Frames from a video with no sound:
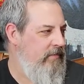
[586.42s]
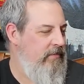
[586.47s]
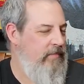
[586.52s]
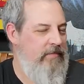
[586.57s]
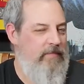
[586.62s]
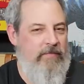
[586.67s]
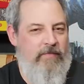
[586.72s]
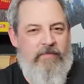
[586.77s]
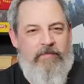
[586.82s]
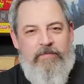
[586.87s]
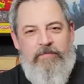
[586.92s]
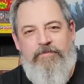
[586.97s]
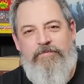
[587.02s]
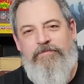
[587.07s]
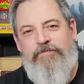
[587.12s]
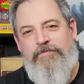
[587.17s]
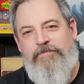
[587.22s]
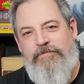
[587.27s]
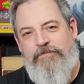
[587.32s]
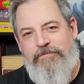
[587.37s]

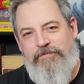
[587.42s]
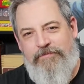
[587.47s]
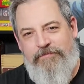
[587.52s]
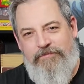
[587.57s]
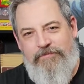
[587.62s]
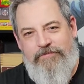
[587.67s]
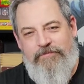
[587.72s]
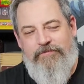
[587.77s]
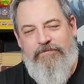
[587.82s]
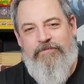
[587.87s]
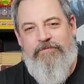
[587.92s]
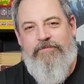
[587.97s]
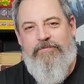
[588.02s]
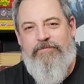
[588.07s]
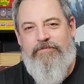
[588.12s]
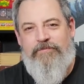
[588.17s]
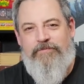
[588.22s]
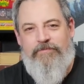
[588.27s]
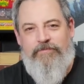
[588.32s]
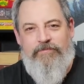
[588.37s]

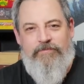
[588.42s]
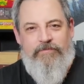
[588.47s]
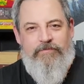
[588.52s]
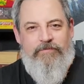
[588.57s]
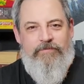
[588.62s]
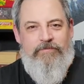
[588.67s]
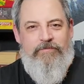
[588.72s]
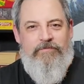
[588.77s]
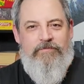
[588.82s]
No words are spoken by the person on screen.